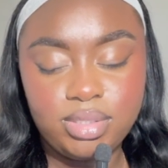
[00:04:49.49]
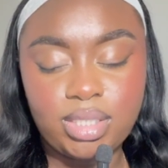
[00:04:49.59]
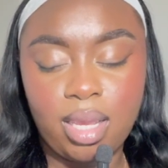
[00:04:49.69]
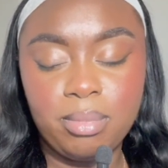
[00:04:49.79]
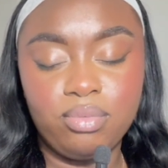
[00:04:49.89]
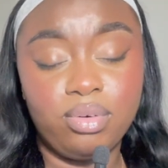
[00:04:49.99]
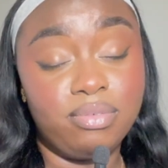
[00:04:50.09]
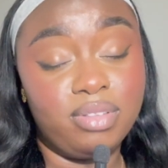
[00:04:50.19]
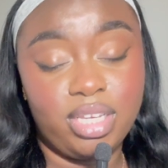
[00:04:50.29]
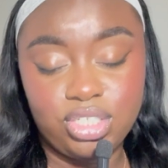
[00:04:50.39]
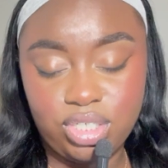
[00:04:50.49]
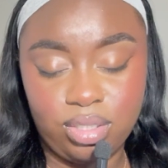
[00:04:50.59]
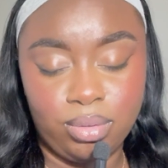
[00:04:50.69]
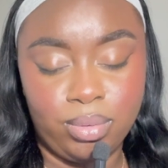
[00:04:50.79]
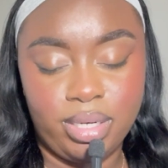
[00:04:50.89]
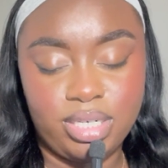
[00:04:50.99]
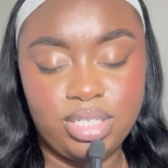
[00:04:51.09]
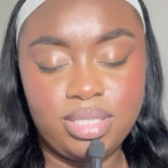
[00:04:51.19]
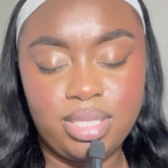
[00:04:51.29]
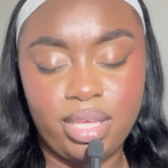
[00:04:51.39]
Time of reflection, Lord. I
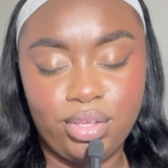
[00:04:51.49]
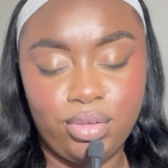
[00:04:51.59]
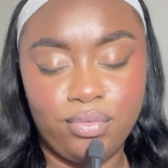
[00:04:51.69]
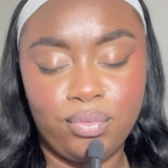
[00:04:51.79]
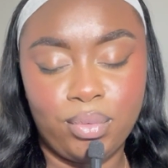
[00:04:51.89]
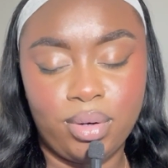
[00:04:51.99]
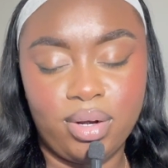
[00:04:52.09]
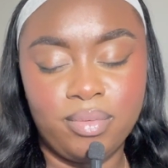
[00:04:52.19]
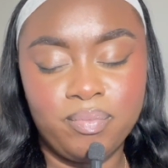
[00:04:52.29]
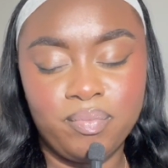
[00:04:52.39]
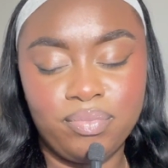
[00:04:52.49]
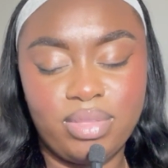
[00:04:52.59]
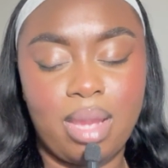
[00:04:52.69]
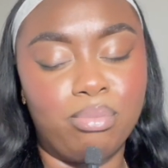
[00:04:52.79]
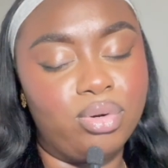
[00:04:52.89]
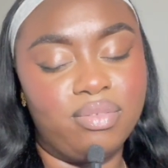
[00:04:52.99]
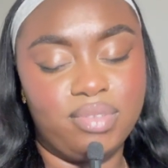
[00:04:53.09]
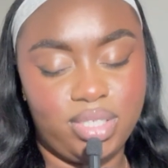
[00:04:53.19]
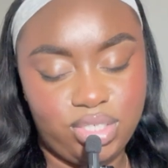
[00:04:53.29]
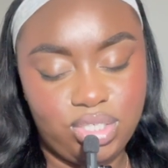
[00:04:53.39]
just thank you for that
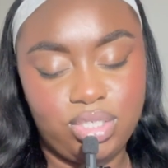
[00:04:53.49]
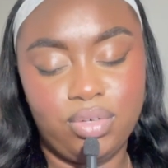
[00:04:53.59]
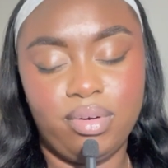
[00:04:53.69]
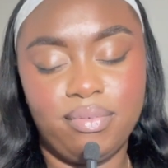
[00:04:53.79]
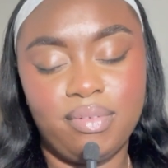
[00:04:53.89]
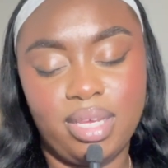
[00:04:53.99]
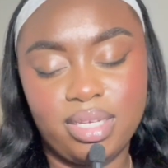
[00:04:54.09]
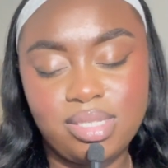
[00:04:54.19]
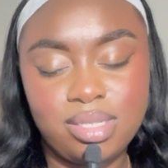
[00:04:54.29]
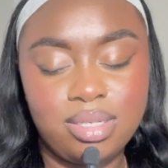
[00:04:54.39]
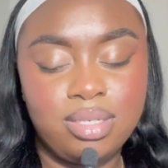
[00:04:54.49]
privilege to reflect